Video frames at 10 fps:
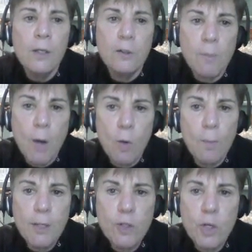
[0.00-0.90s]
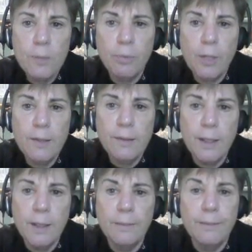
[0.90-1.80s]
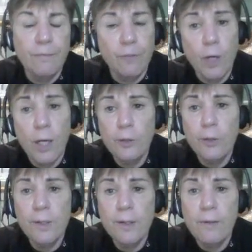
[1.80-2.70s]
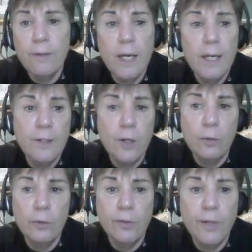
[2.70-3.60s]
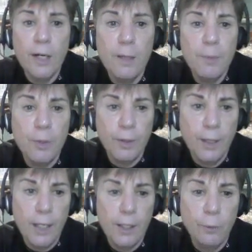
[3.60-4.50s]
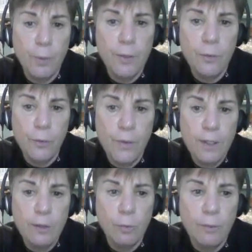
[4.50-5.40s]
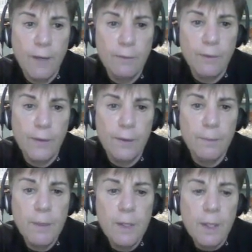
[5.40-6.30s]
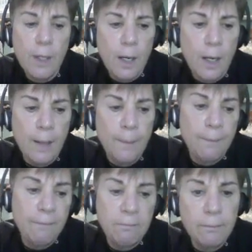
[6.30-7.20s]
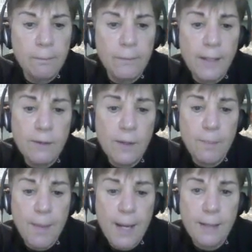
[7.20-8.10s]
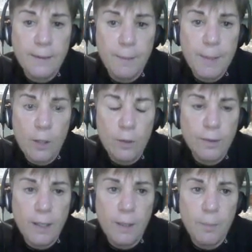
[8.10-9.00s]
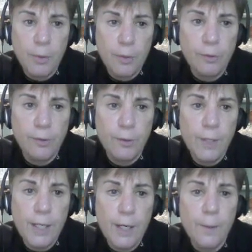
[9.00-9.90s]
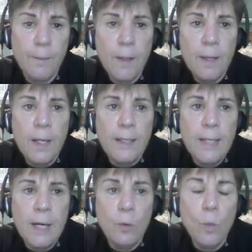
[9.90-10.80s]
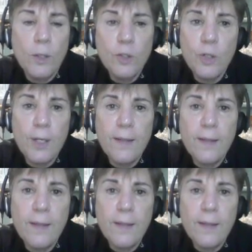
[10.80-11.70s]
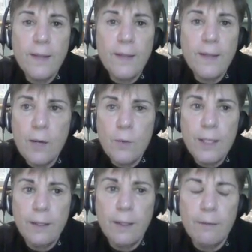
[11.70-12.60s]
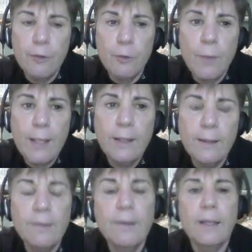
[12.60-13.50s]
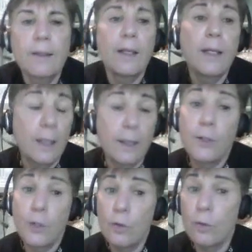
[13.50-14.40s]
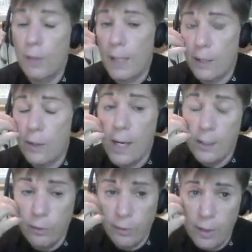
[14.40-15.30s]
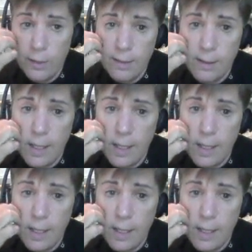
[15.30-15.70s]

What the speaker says: Small budget pricing for $178 setup. You can kind of read through these. We've covered them. Um, that's not bad to be all set up with your studio. Now, once you get that video going, if you're ready to send it in a newsletter, I use Constant